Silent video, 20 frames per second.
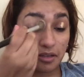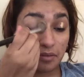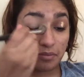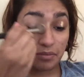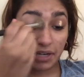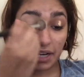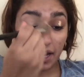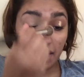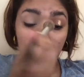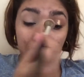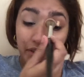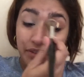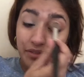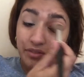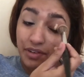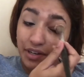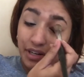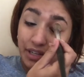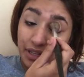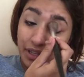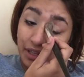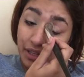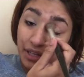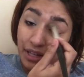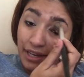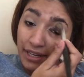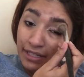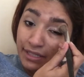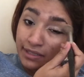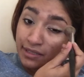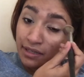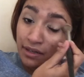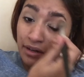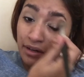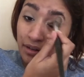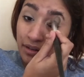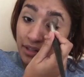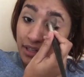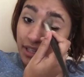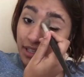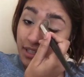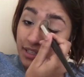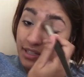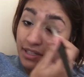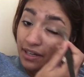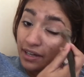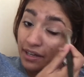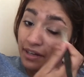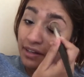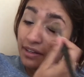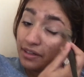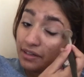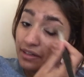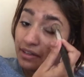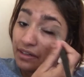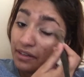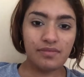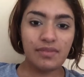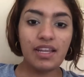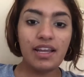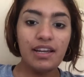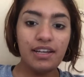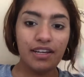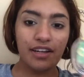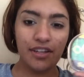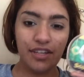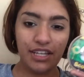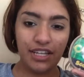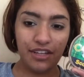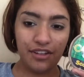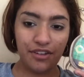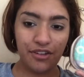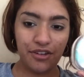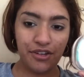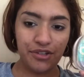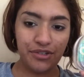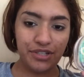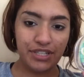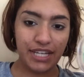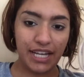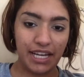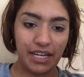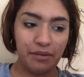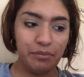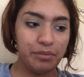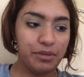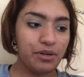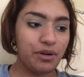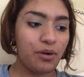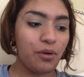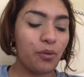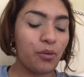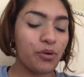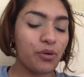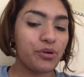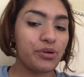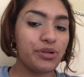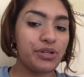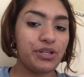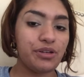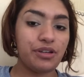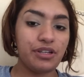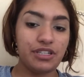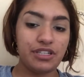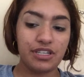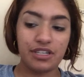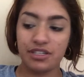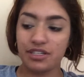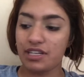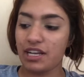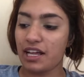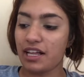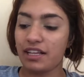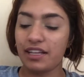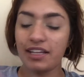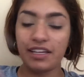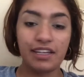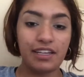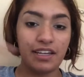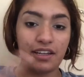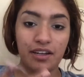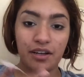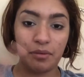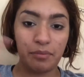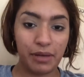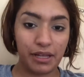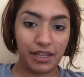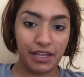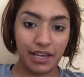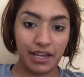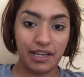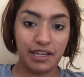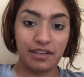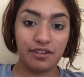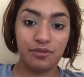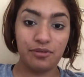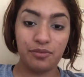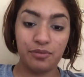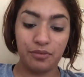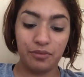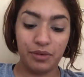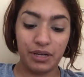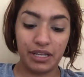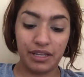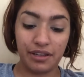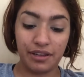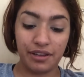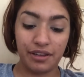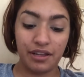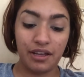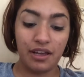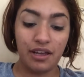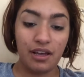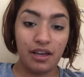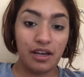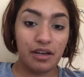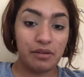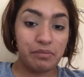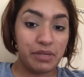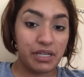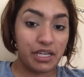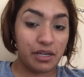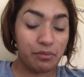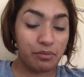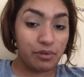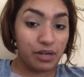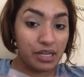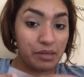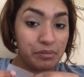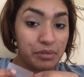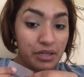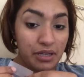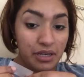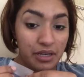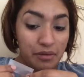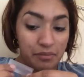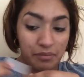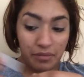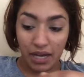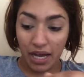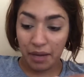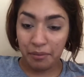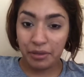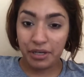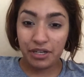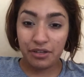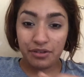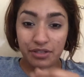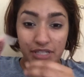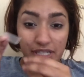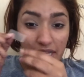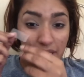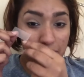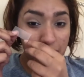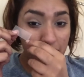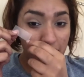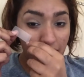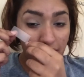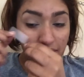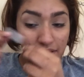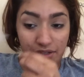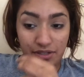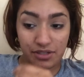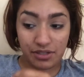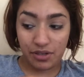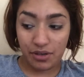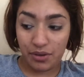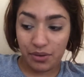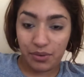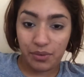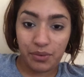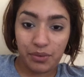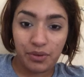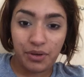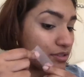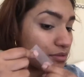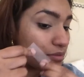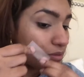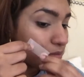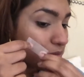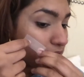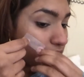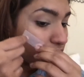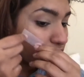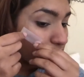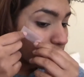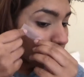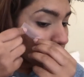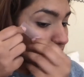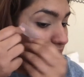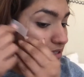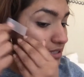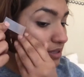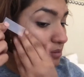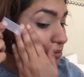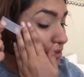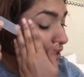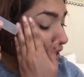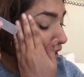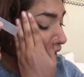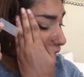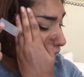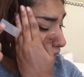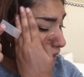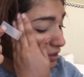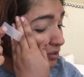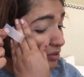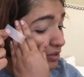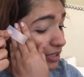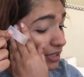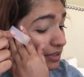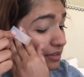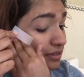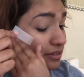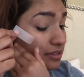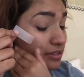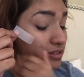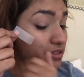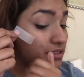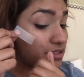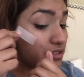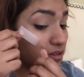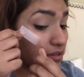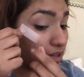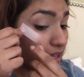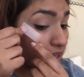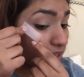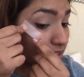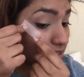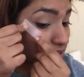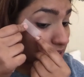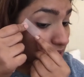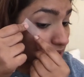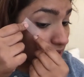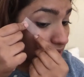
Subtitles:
but having it very light on the inside. Now you can either use tape, or you can just clean it up at the end with makeup wipe. I'm going to use tape today, so what I'm going to do is I'm going to angle it so that